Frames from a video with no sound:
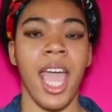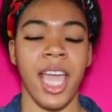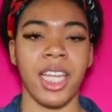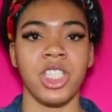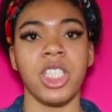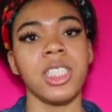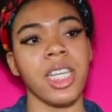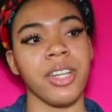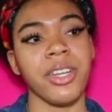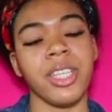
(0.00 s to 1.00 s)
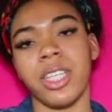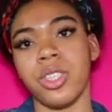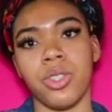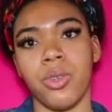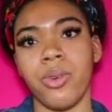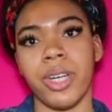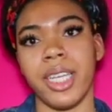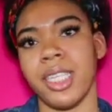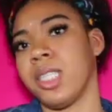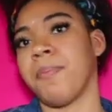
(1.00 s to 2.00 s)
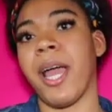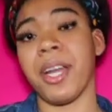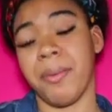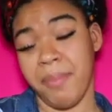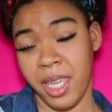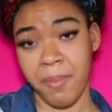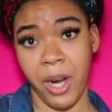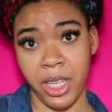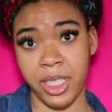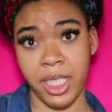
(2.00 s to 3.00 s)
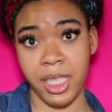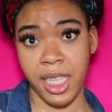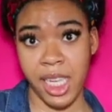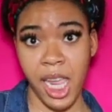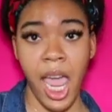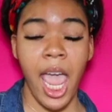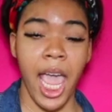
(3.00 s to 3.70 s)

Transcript: And just hearing their story inspired me personally,